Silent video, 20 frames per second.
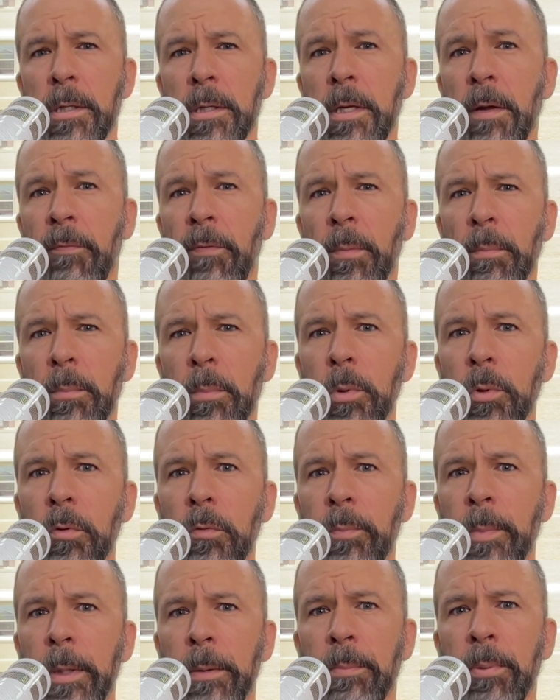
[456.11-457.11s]
different
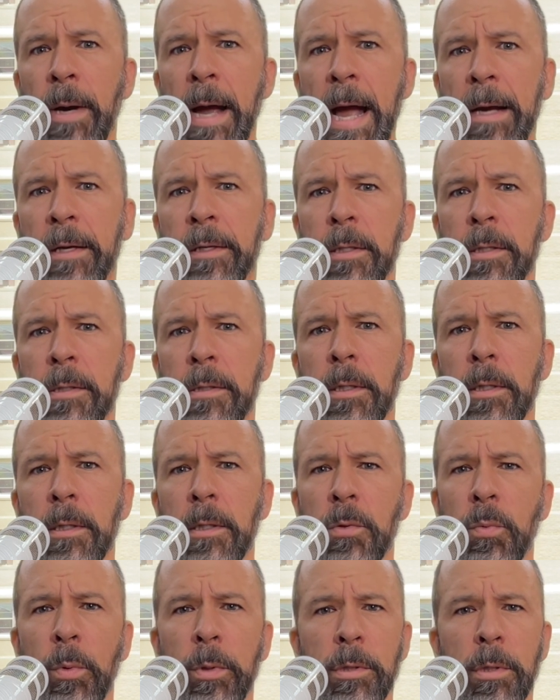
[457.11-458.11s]
movement
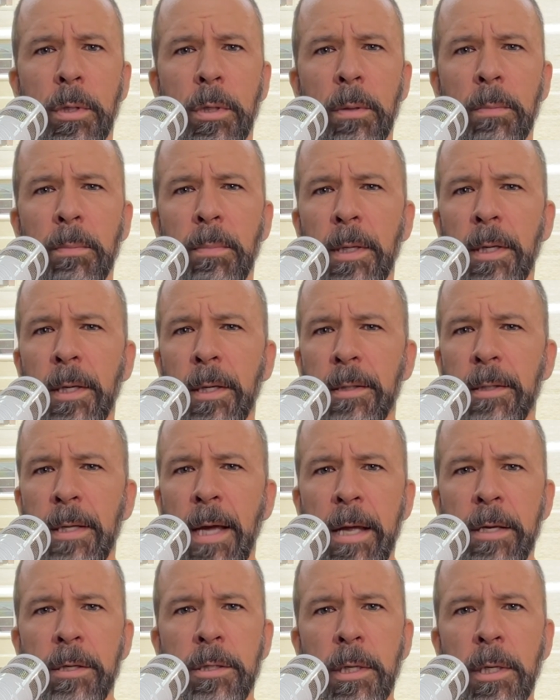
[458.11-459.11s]
practices, which could be
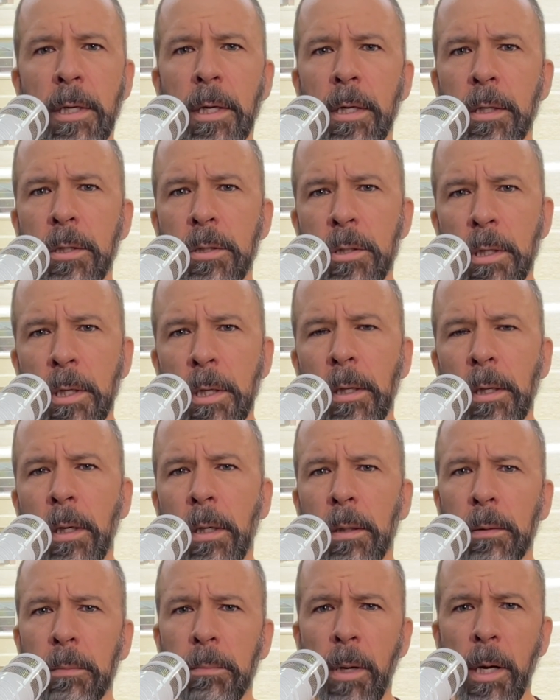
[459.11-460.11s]
Tai Chi,
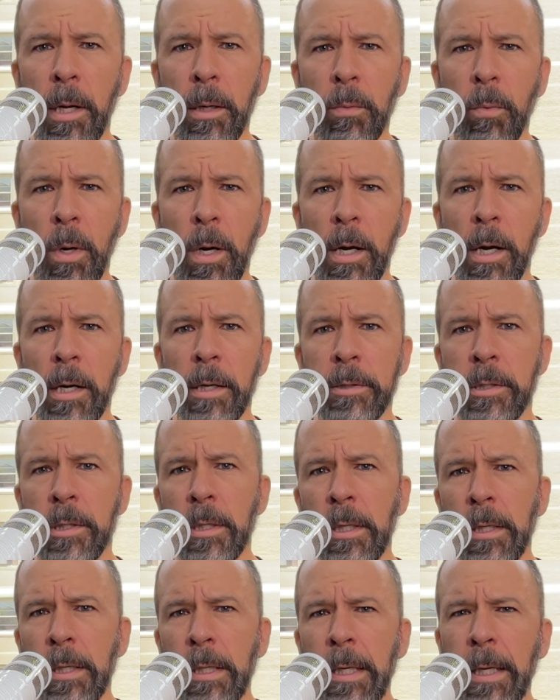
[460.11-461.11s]
Qigong, Bagua,
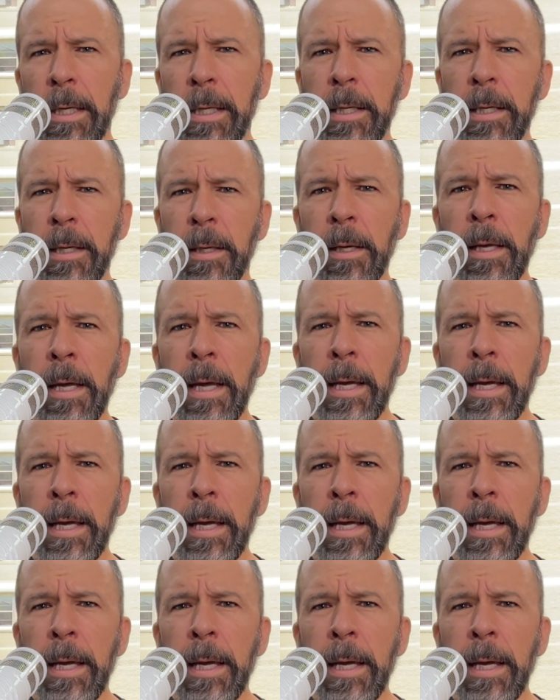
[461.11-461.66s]
Xingyi,